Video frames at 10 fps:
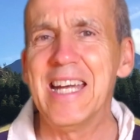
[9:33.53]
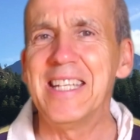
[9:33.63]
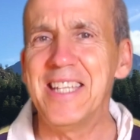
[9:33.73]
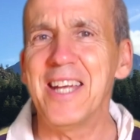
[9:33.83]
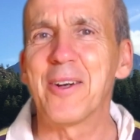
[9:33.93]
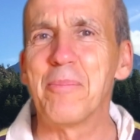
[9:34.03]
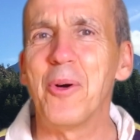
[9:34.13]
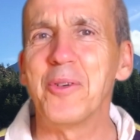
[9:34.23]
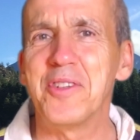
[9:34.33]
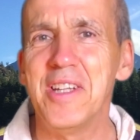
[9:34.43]
take our
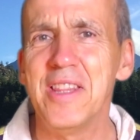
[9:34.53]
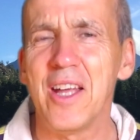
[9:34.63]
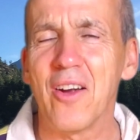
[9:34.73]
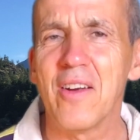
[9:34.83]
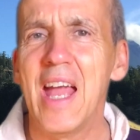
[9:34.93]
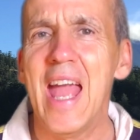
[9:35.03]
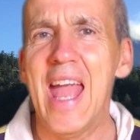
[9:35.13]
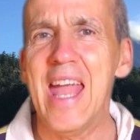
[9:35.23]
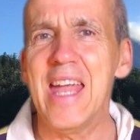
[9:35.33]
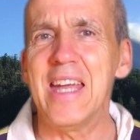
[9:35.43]
boats in there
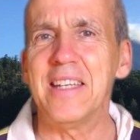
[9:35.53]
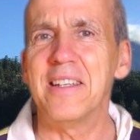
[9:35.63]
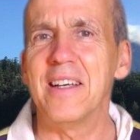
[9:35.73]
and